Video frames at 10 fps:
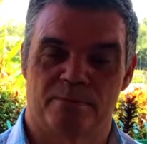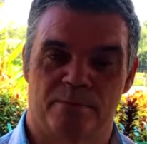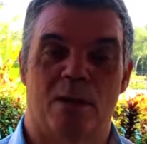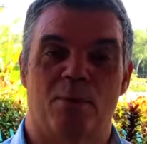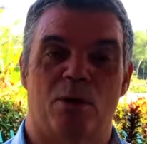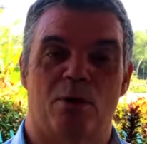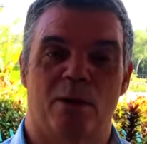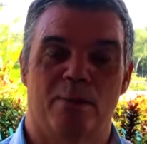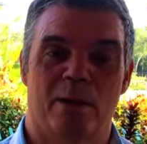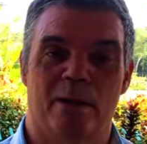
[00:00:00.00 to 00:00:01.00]
I'm
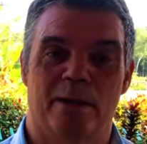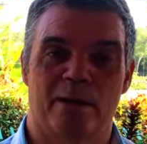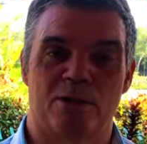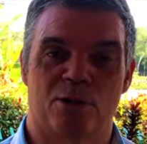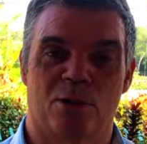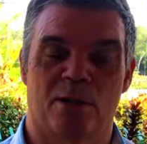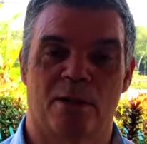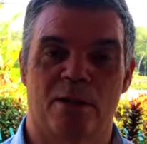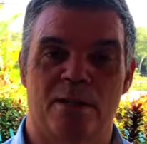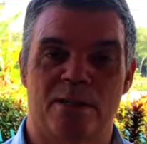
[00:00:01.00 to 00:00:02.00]
currently building a solar
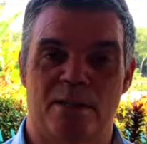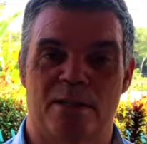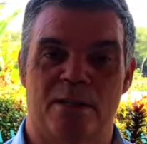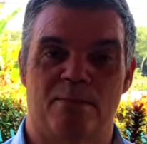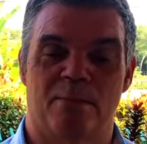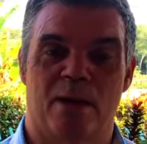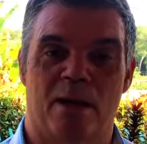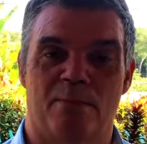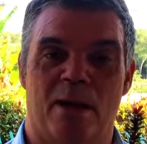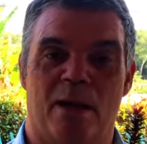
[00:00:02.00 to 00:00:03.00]
system
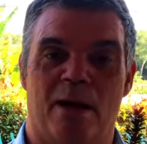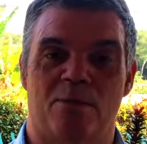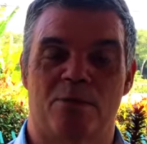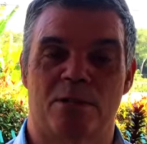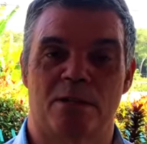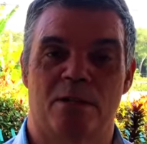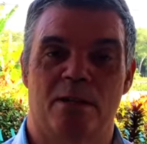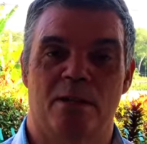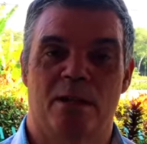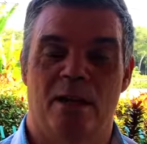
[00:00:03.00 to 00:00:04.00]
at my house
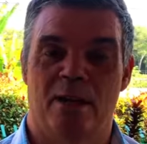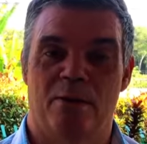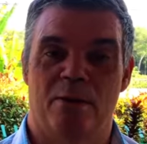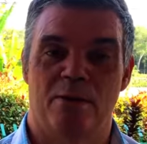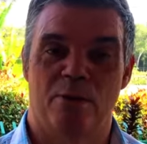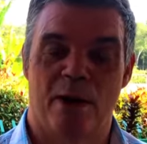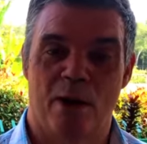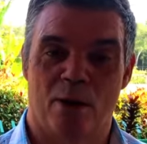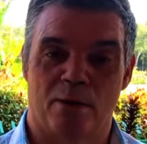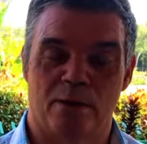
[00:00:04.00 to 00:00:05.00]
here in
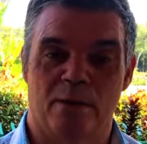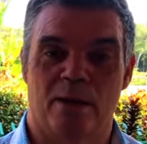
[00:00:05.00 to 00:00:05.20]
Rayong,